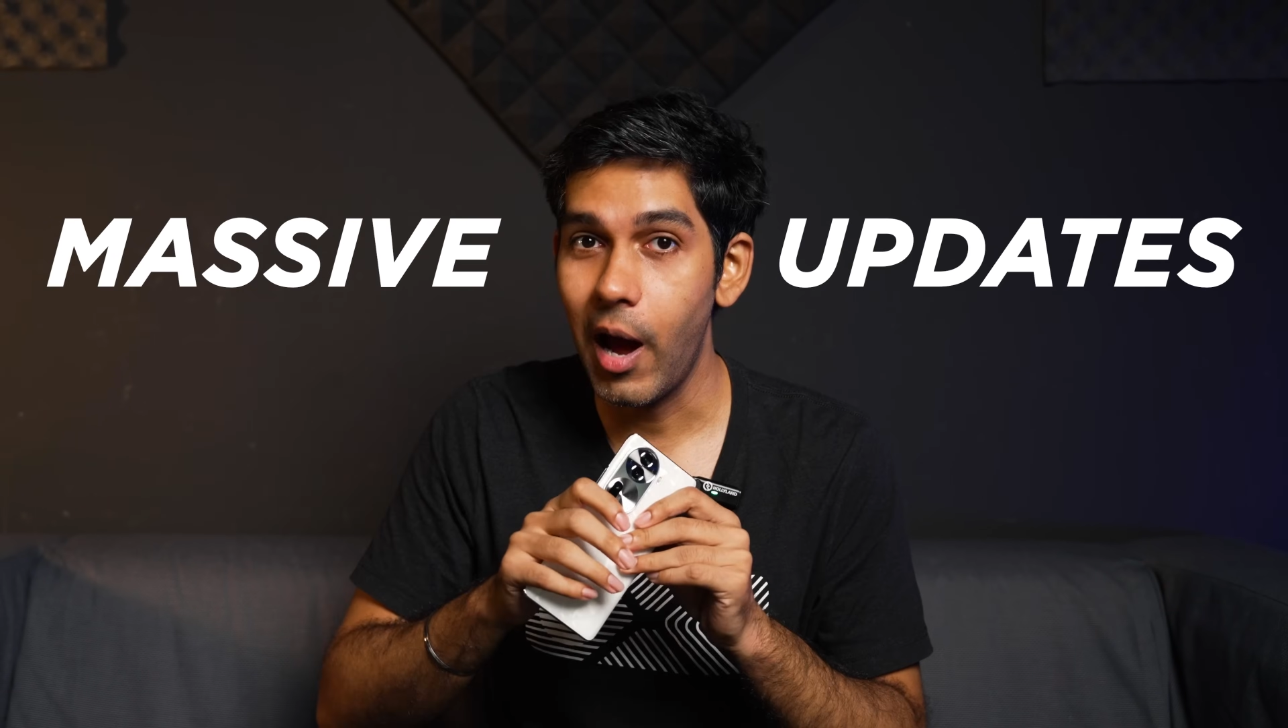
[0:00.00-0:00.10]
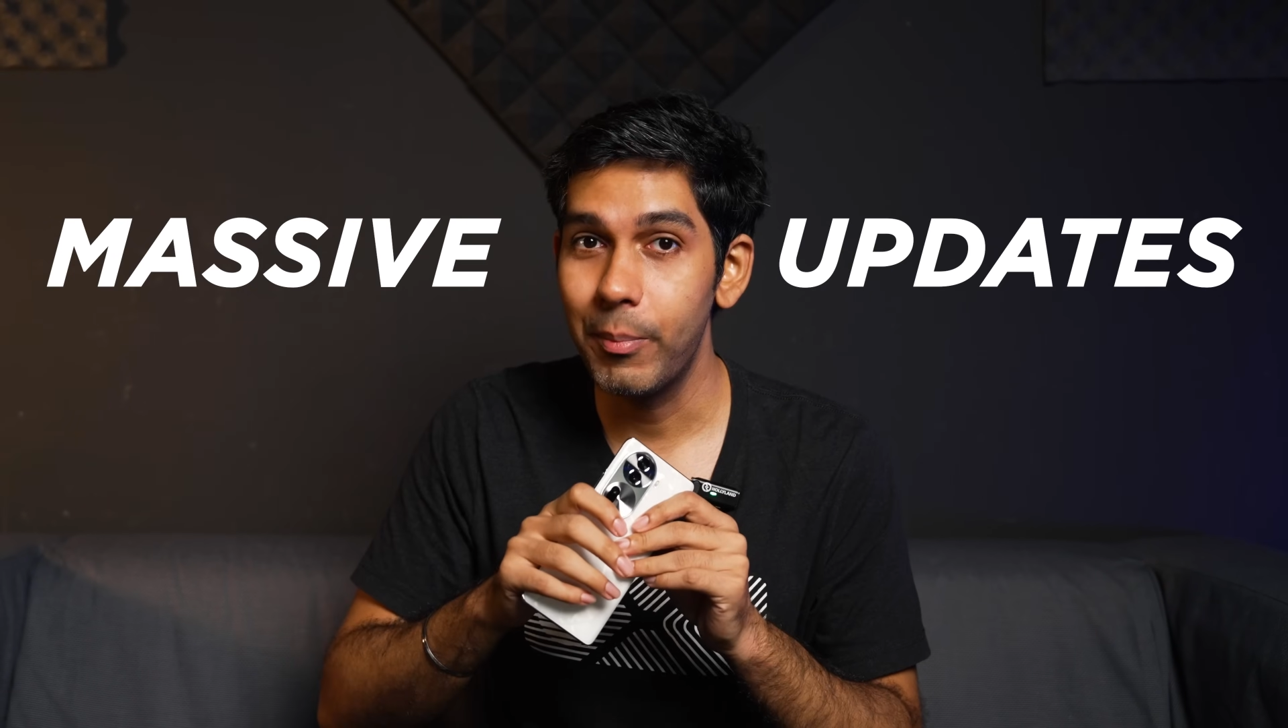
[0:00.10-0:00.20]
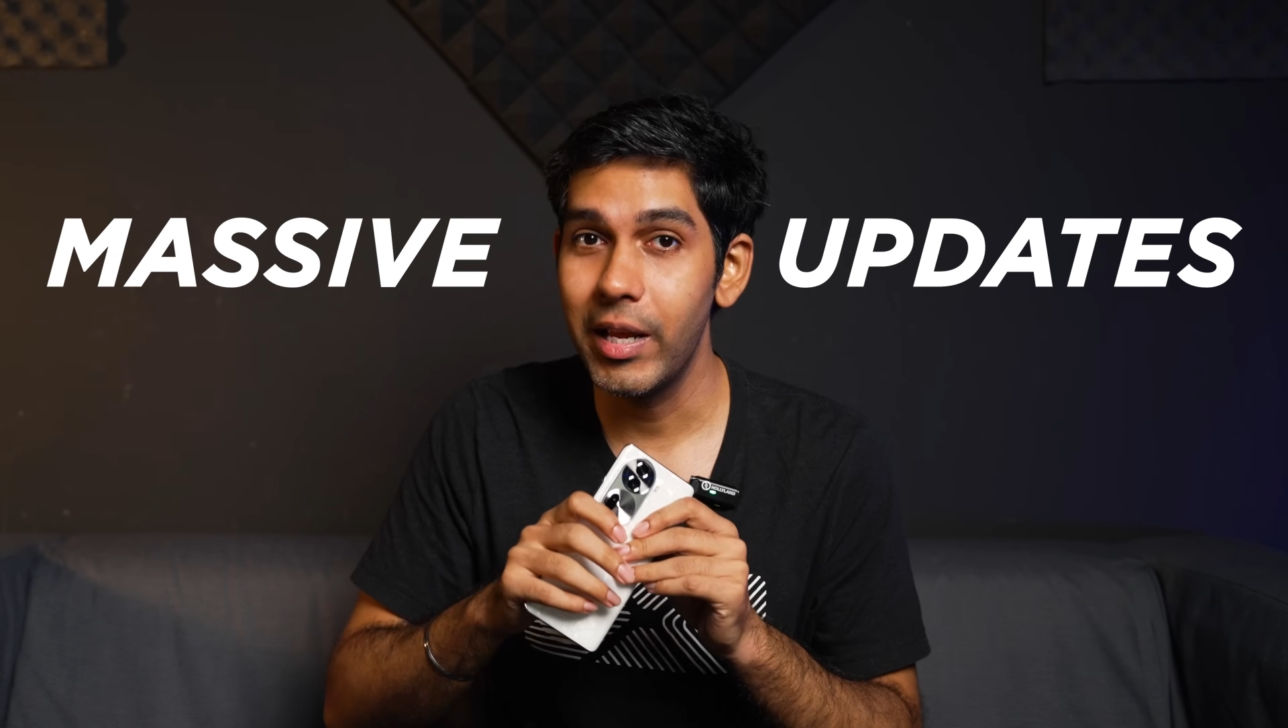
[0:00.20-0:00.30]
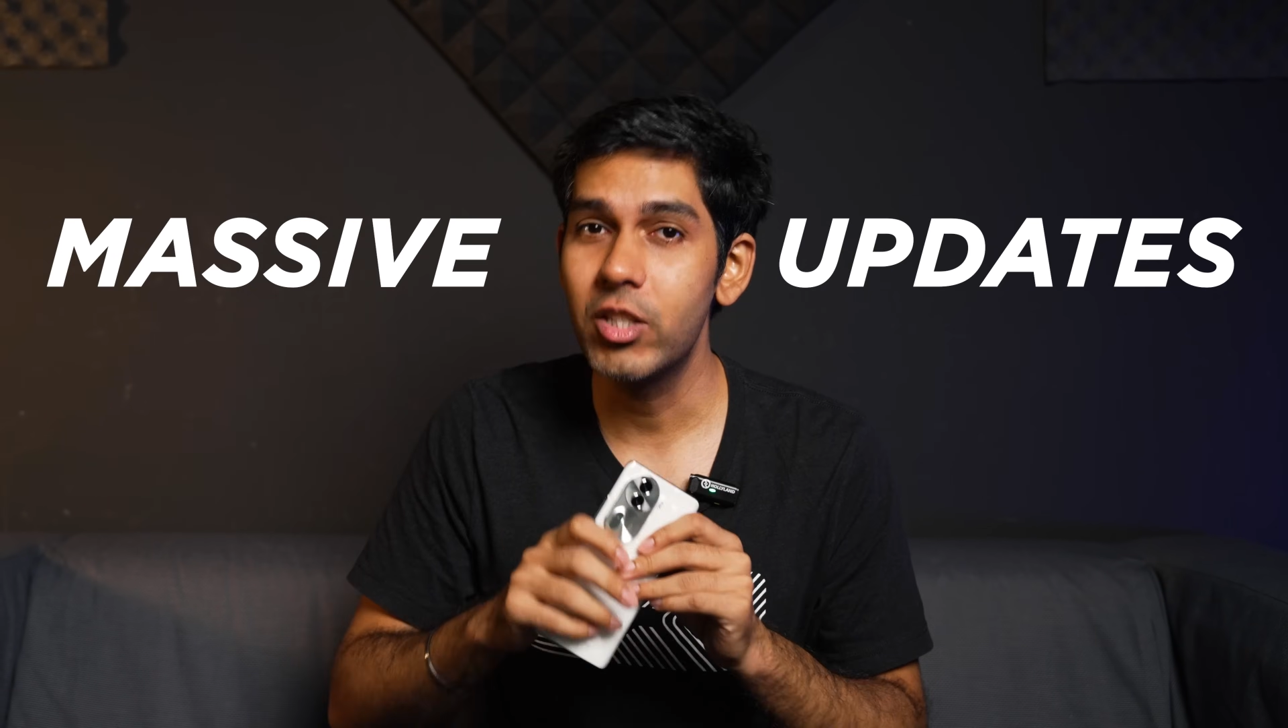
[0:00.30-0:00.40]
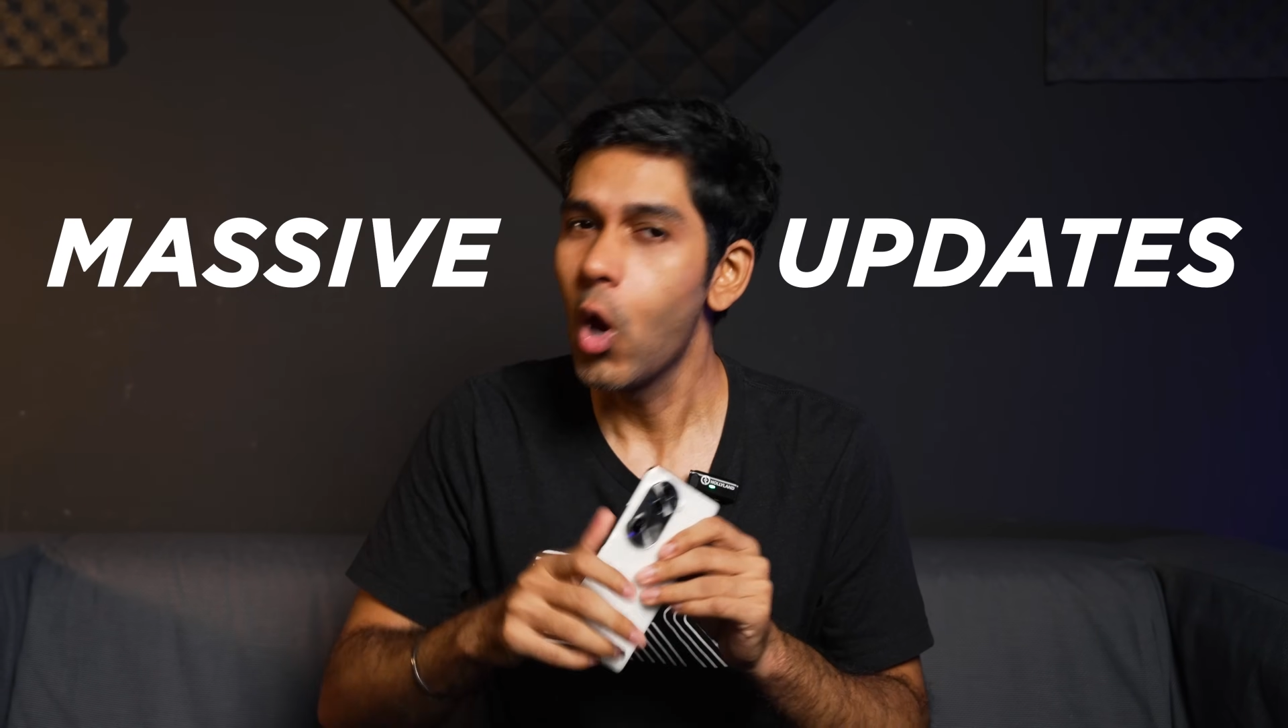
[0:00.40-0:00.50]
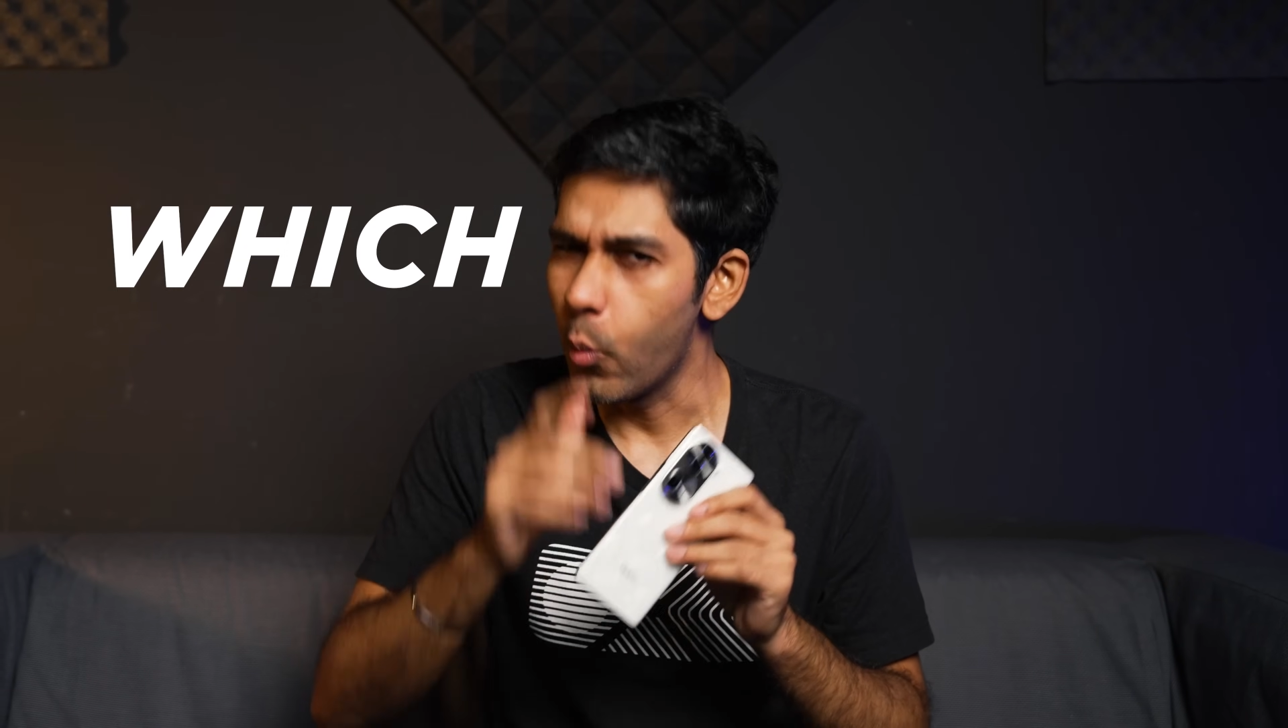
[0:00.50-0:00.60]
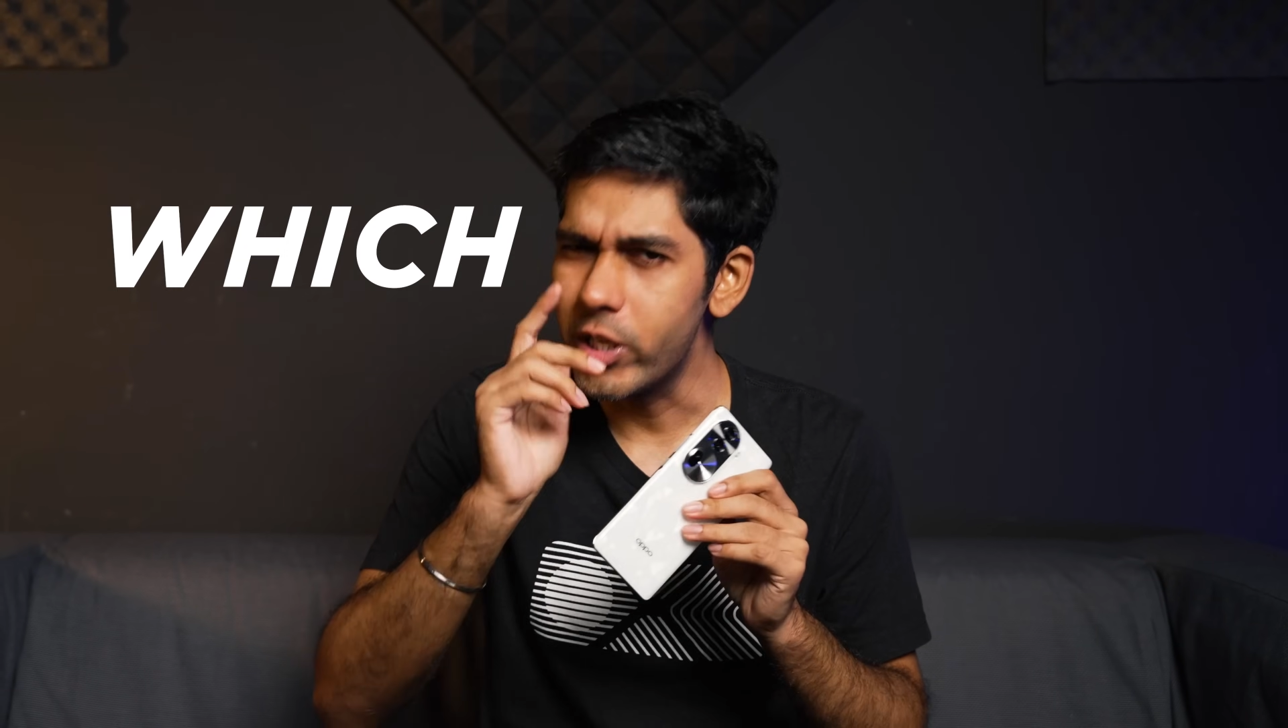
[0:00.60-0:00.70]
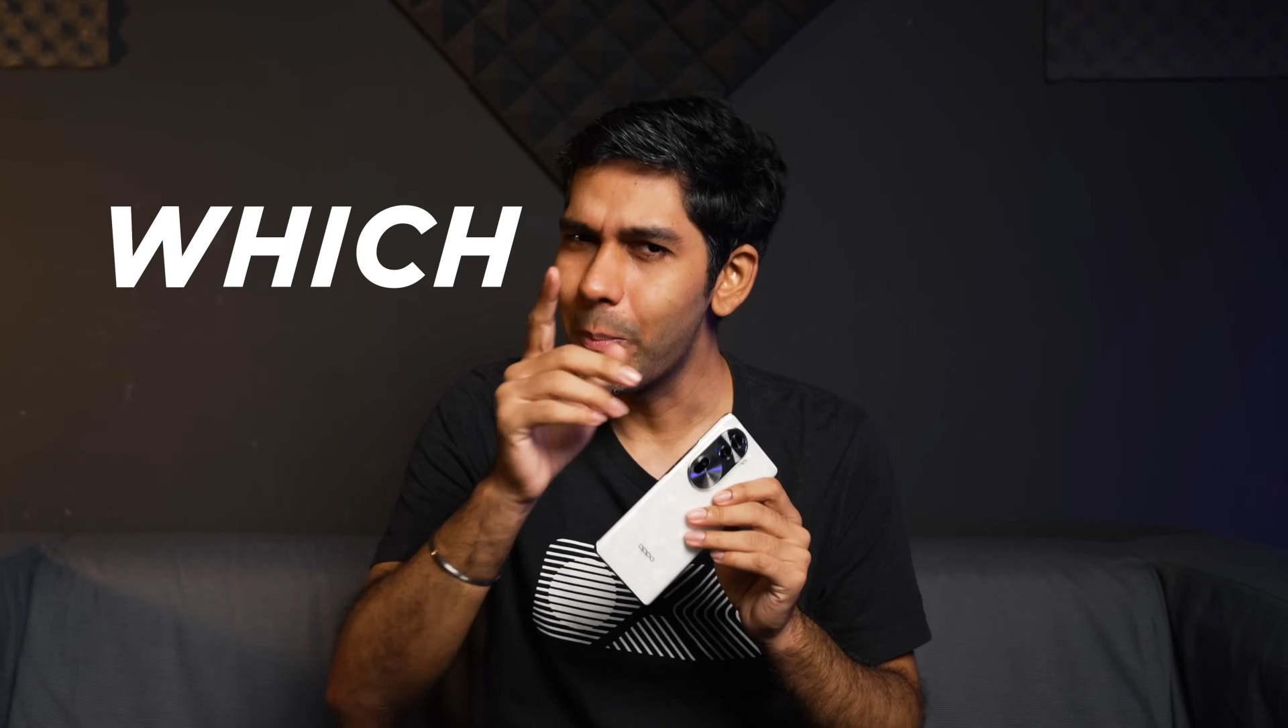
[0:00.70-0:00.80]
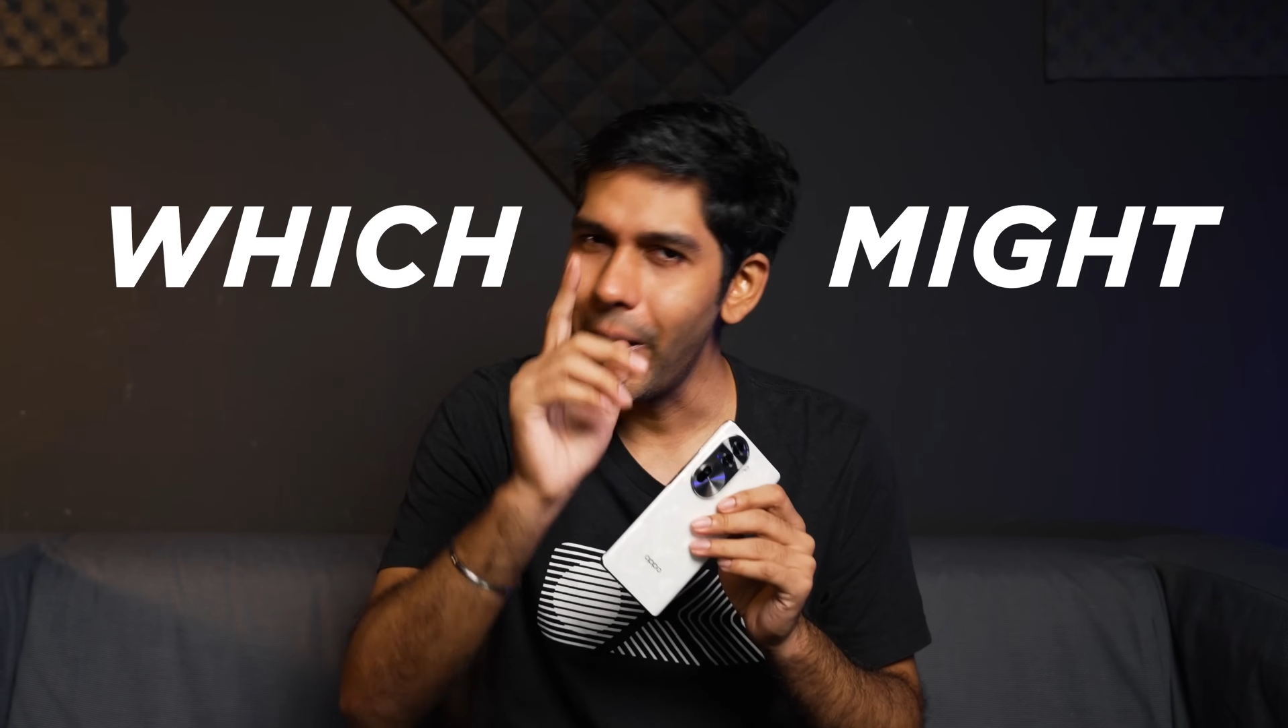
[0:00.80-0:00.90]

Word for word: updates which